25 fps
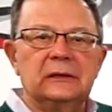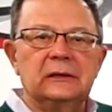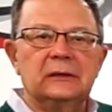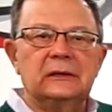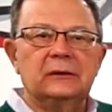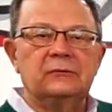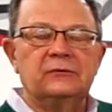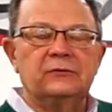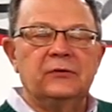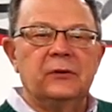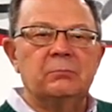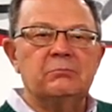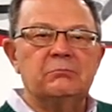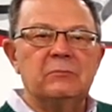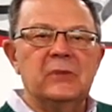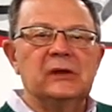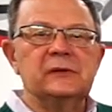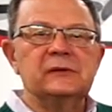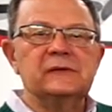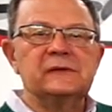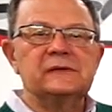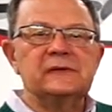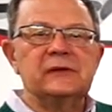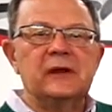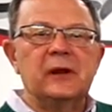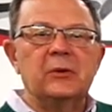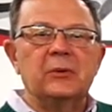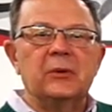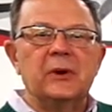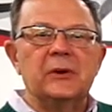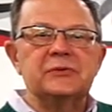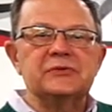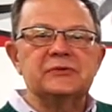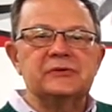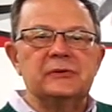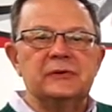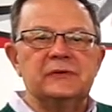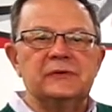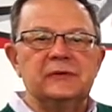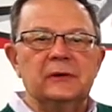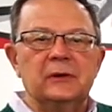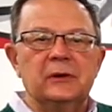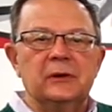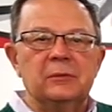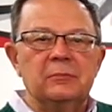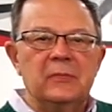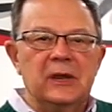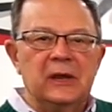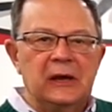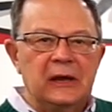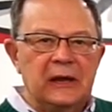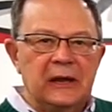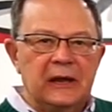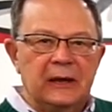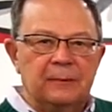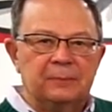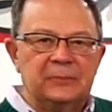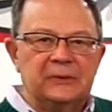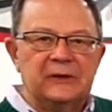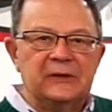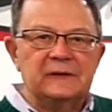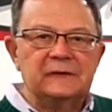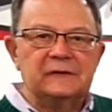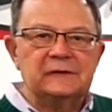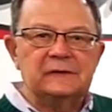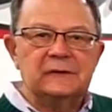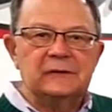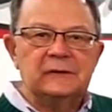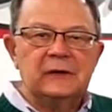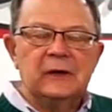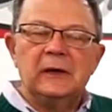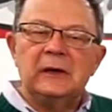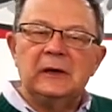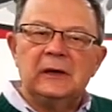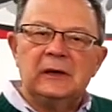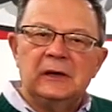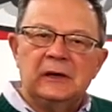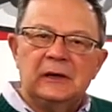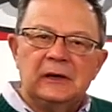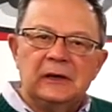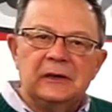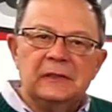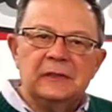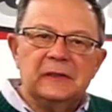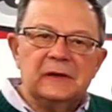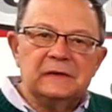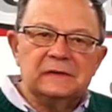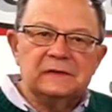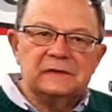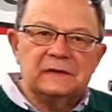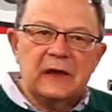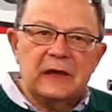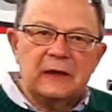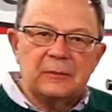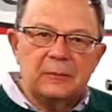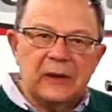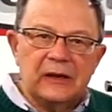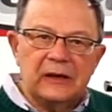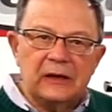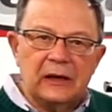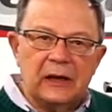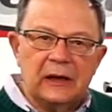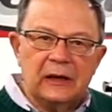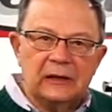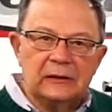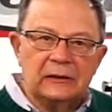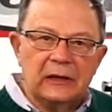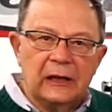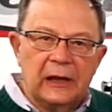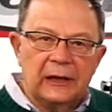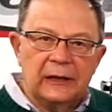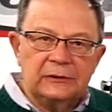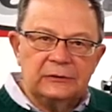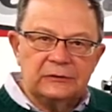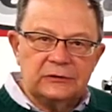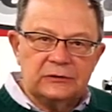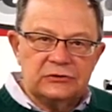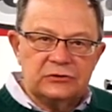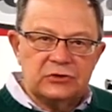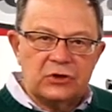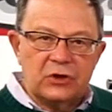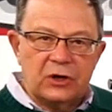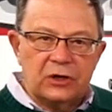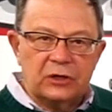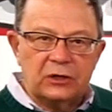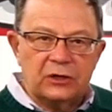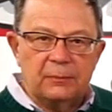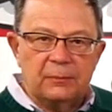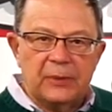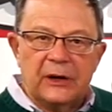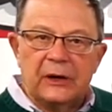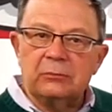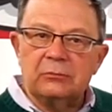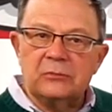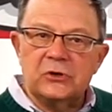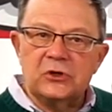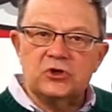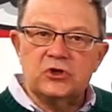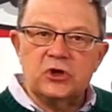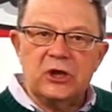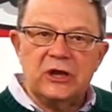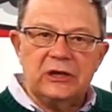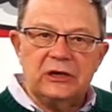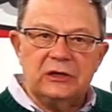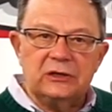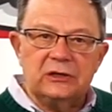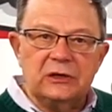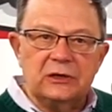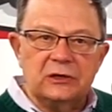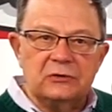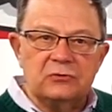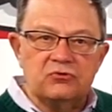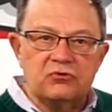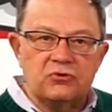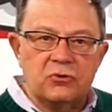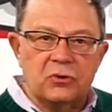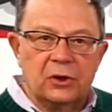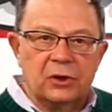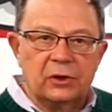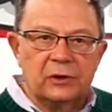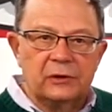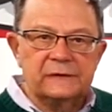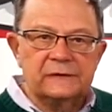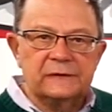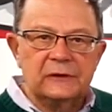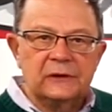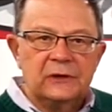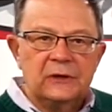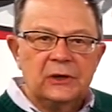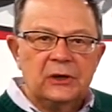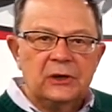from Mill City Roasters here in Minneapolis. In this segment, I'd like to talk about machine controls.